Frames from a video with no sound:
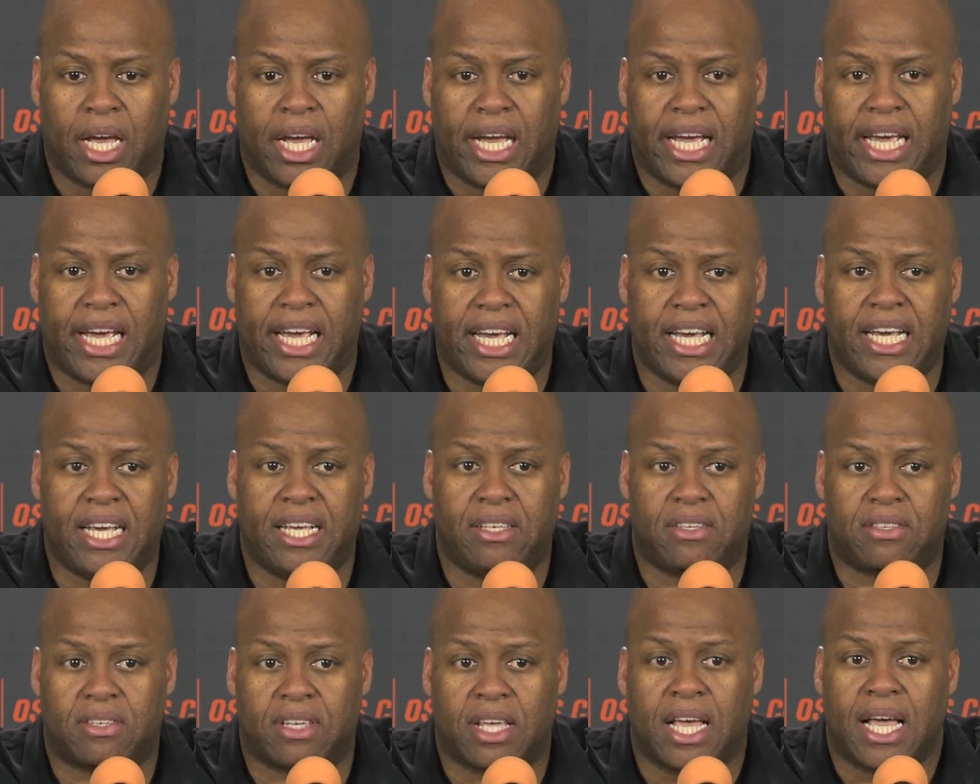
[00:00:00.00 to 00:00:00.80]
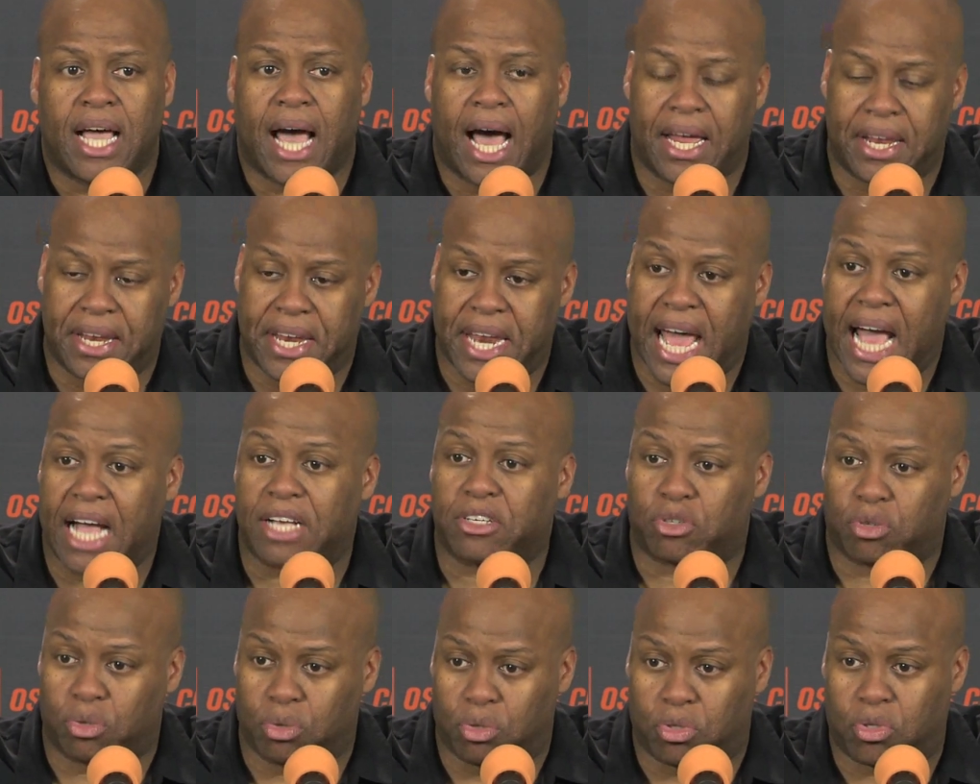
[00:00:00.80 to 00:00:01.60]
he's a
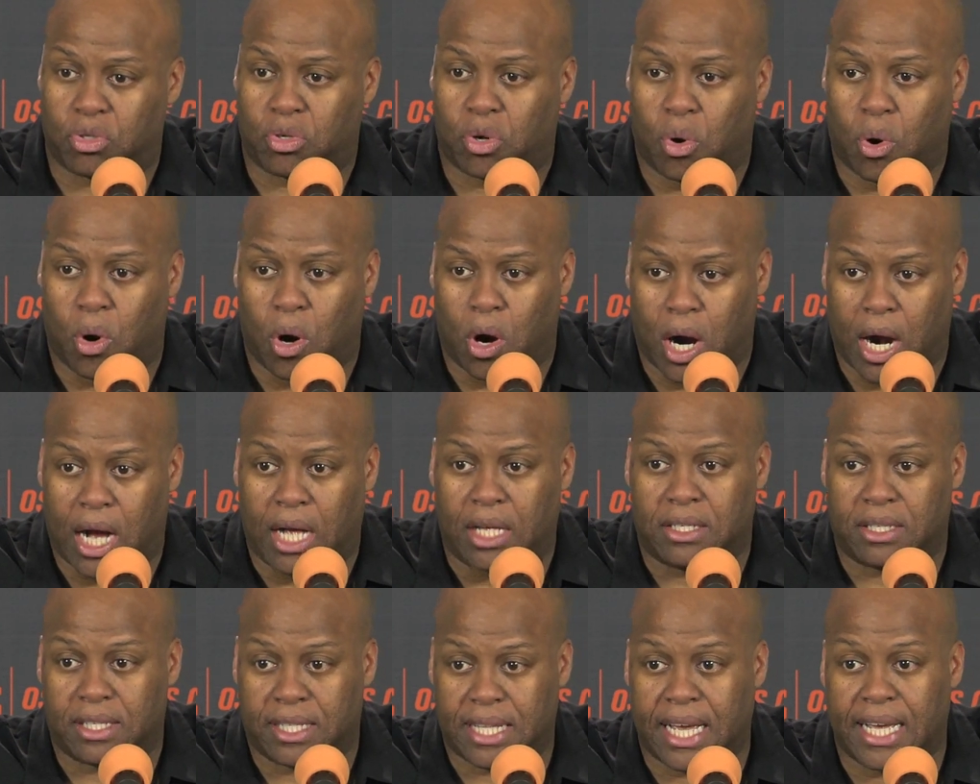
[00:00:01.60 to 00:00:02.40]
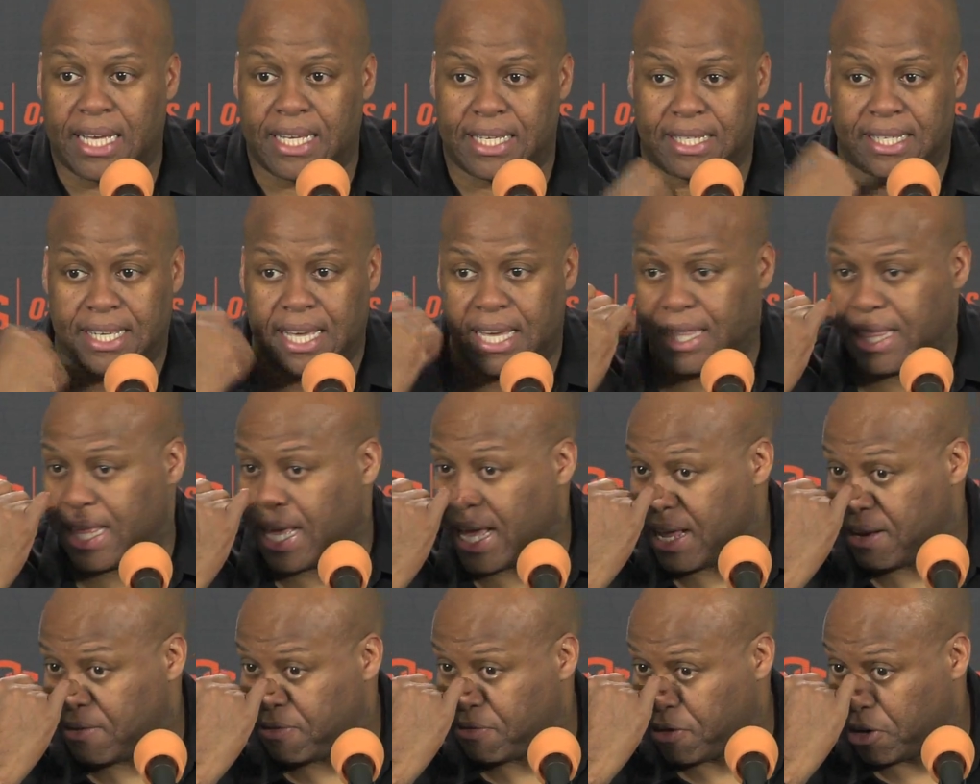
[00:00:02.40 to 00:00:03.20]
natural scorer. I'll stay, say
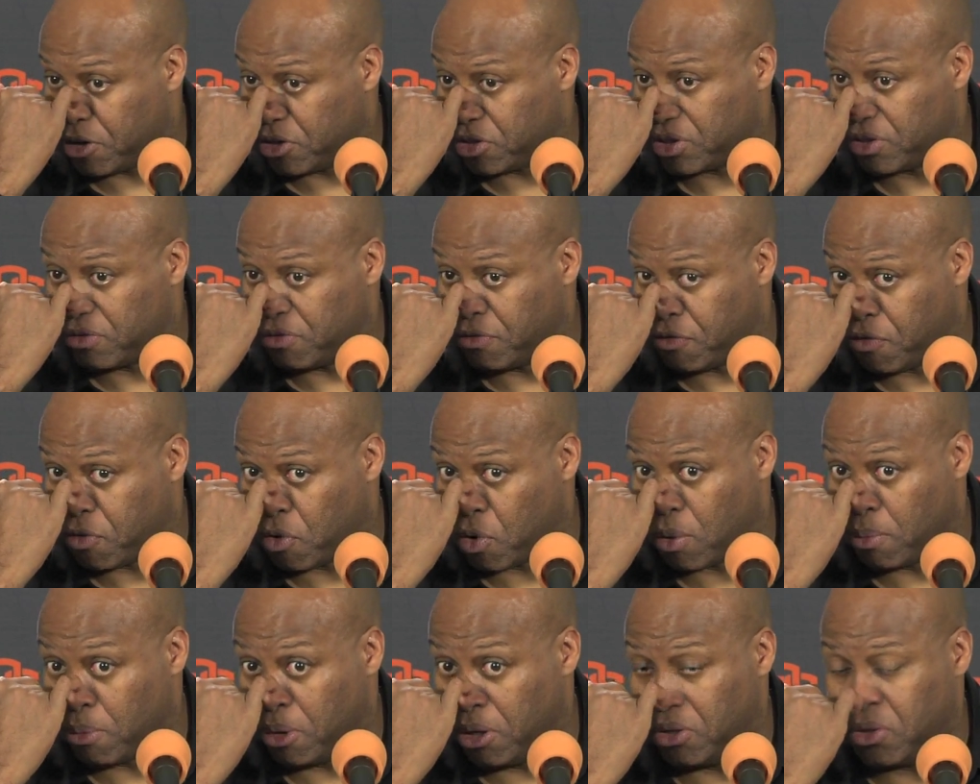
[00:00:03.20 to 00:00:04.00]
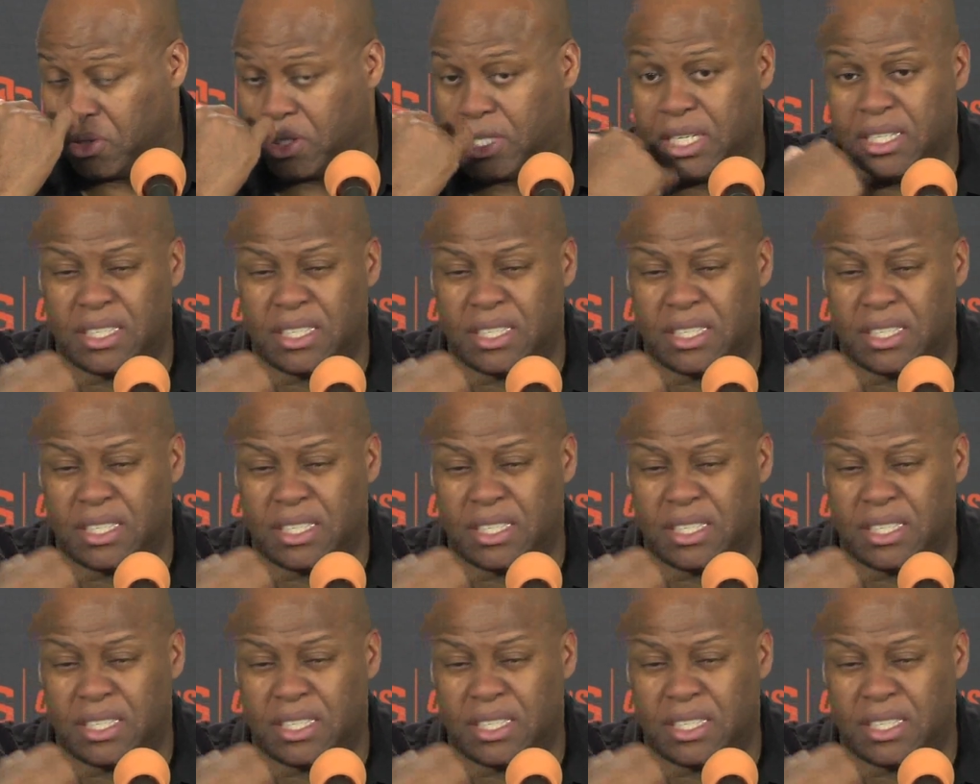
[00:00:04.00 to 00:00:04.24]
that first and foremost.